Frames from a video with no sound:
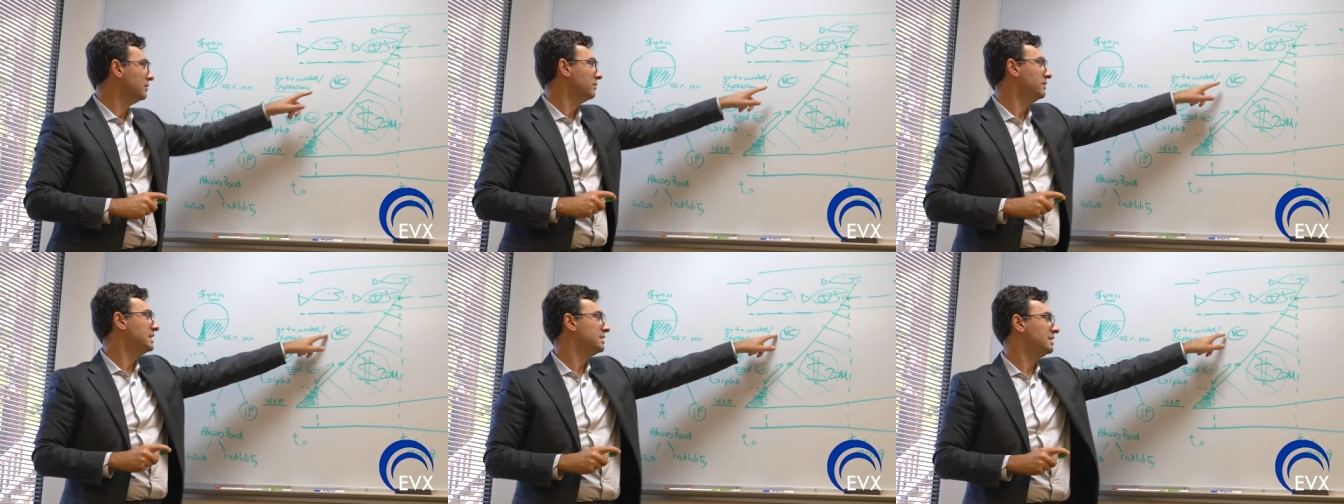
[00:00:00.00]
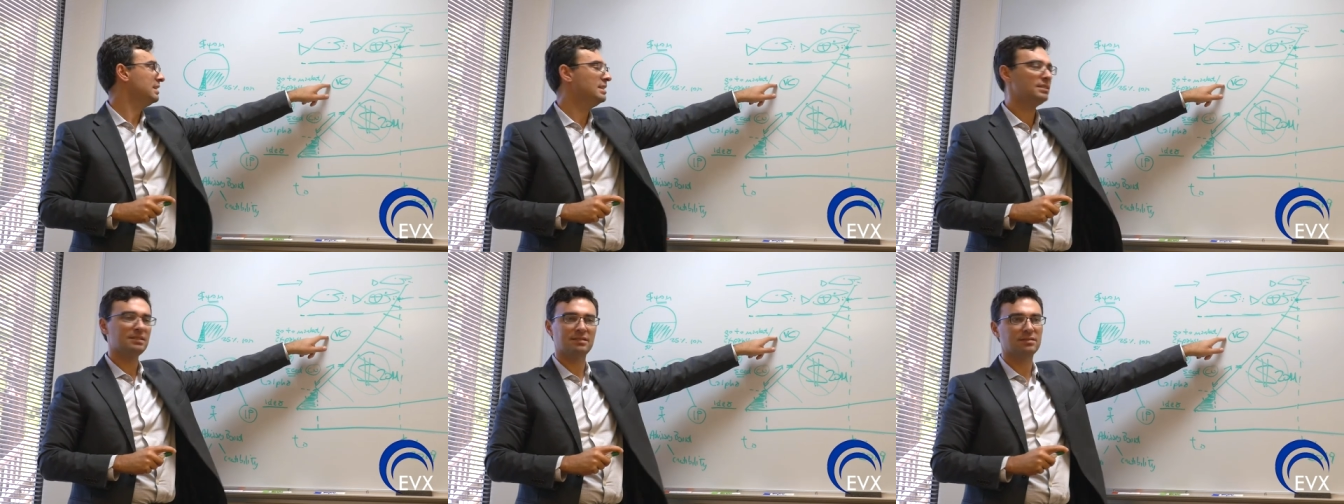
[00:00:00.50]

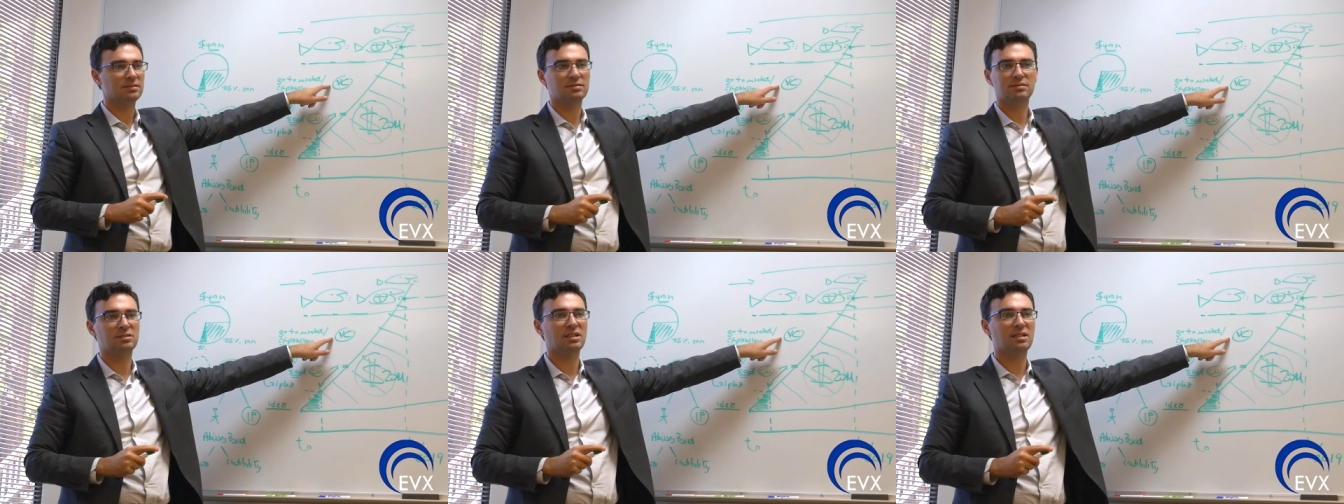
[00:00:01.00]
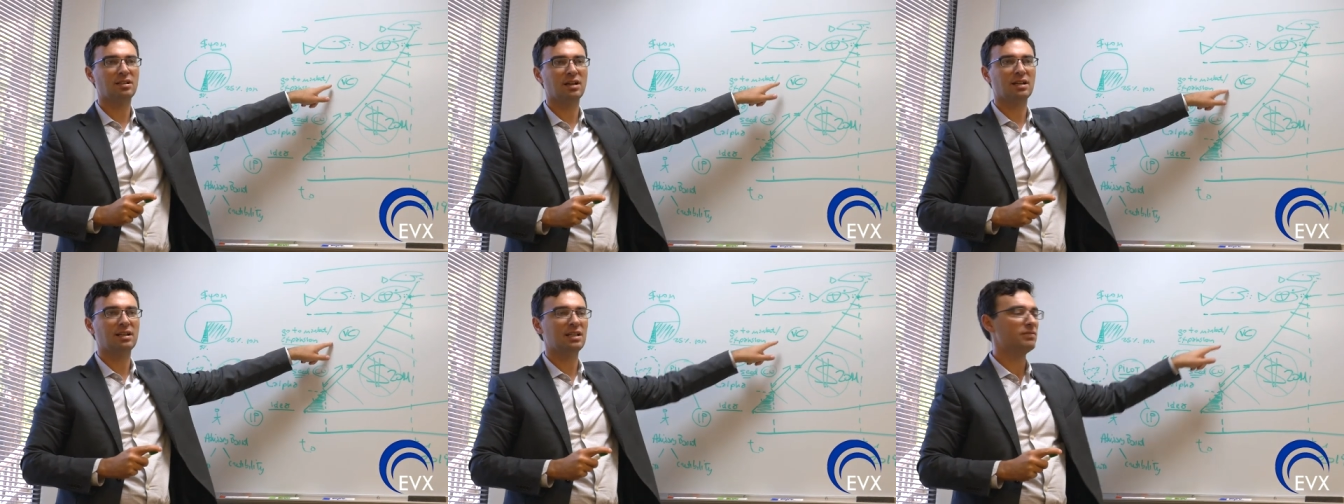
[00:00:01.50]
VCs, they're
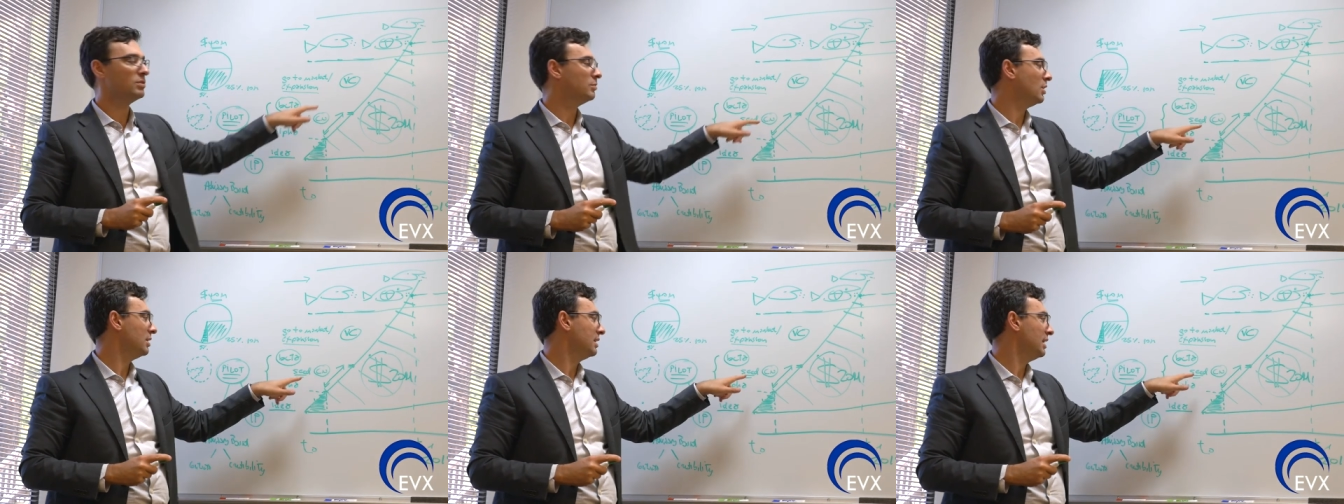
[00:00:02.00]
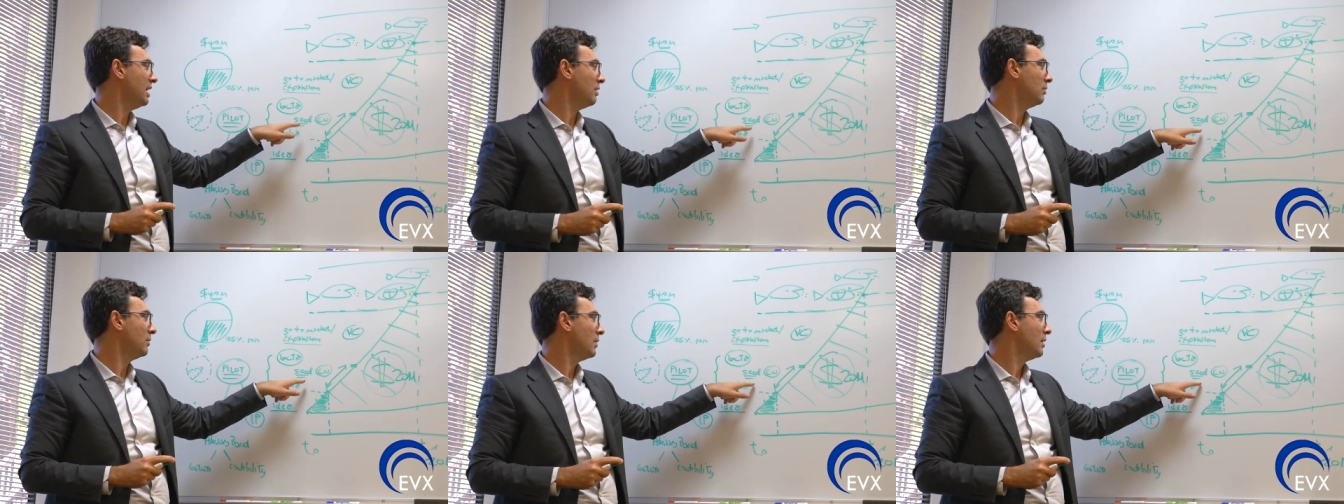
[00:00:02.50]
not going to give you money now
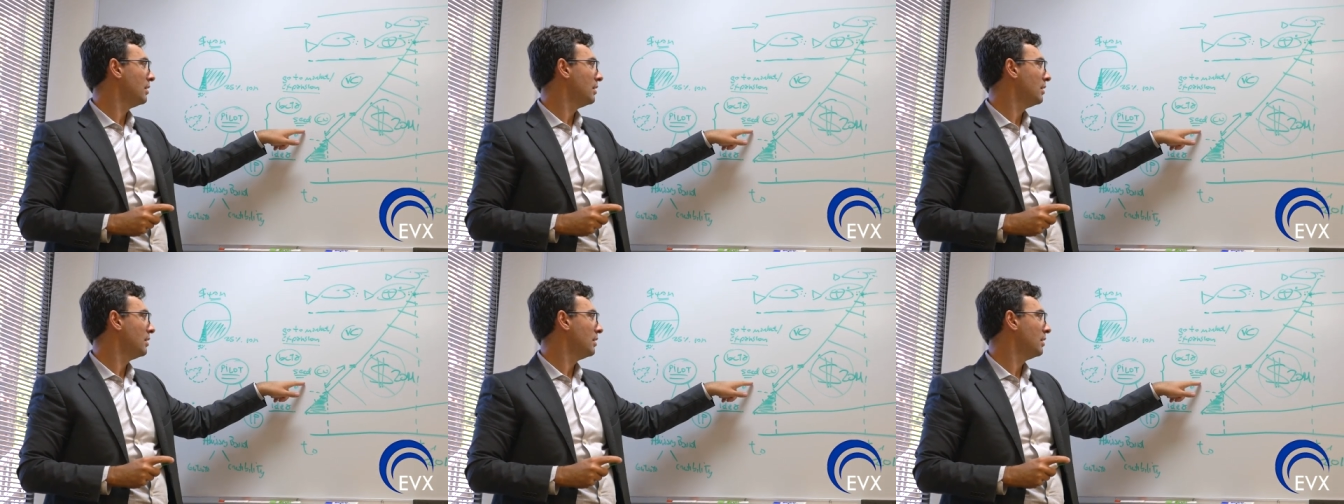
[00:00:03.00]
yeah.